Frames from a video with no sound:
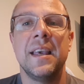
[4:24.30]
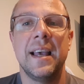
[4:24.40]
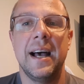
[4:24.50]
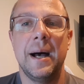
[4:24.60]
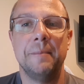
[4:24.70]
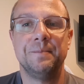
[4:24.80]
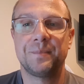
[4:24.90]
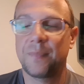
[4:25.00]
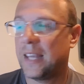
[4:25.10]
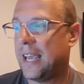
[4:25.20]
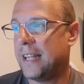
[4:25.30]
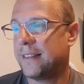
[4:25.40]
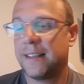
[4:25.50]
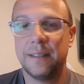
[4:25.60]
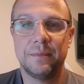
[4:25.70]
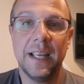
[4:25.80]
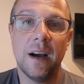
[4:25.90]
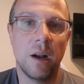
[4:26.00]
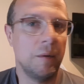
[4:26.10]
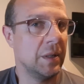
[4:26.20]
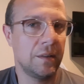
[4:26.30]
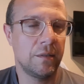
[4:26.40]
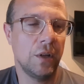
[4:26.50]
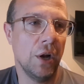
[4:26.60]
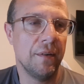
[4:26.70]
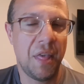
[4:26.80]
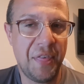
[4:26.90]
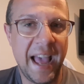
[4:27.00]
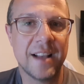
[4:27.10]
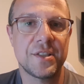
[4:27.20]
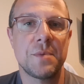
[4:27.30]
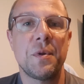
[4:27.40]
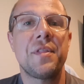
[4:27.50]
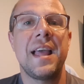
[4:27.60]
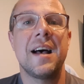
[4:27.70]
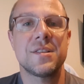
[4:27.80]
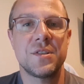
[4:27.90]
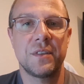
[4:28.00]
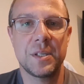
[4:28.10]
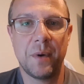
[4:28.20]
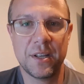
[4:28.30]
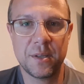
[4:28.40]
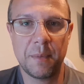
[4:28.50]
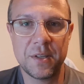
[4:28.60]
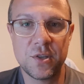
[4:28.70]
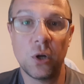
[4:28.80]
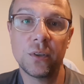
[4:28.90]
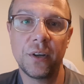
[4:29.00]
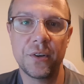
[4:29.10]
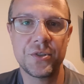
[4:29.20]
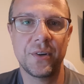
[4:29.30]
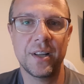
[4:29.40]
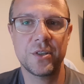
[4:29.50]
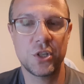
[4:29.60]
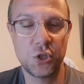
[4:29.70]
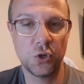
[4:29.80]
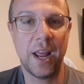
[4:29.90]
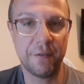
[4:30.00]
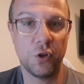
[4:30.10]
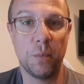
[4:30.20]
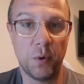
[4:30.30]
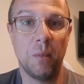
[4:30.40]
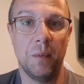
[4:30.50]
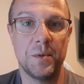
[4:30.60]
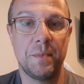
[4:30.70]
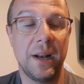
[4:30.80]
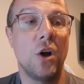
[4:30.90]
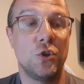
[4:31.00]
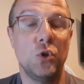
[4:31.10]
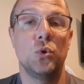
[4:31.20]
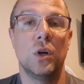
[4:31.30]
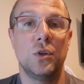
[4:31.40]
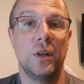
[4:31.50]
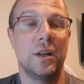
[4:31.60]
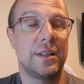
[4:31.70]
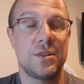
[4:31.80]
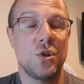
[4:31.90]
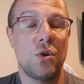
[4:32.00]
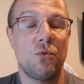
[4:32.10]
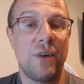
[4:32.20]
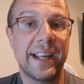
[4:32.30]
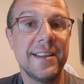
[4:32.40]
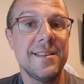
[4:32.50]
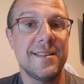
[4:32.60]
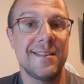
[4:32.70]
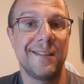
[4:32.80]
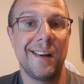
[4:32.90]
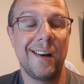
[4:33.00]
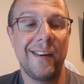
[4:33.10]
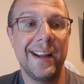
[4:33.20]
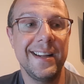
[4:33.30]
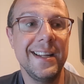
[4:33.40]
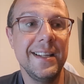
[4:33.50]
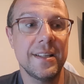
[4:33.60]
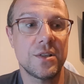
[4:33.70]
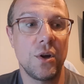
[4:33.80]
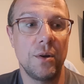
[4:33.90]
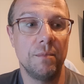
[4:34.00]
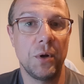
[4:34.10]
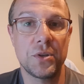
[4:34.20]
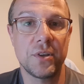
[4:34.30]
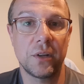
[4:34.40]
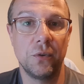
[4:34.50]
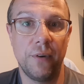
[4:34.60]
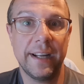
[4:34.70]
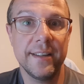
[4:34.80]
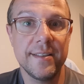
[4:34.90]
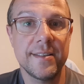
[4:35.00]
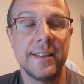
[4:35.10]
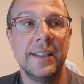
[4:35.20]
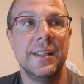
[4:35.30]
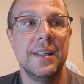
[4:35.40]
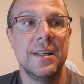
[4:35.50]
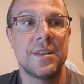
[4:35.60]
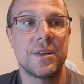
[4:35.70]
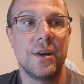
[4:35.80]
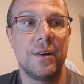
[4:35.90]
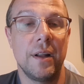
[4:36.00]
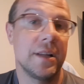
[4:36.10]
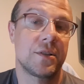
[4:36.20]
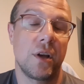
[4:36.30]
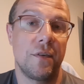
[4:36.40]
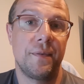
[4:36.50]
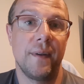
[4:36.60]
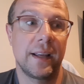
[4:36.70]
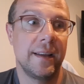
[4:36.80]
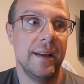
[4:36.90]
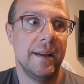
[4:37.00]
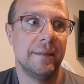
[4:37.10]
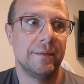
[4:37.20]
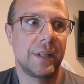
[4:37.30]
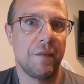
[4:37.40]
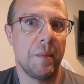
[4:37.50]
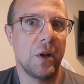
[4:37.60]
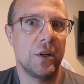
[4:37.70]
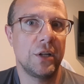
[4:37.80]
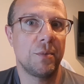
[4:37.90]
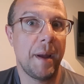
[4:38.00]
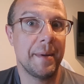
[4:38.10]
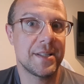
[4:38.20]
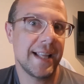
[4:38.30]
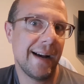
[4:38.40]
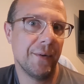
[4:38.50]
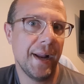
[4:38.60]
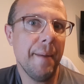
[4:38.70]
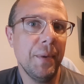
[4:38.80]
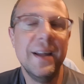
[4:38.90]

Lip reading: Yeah, I mean, thousands upon thousands of these bikes have been sold here in Australia, so I should have no problems, but I do. There's no wreckers around here. There's no motorcycle wreckers. So that's kind of like giving me an idea to maybe start one up.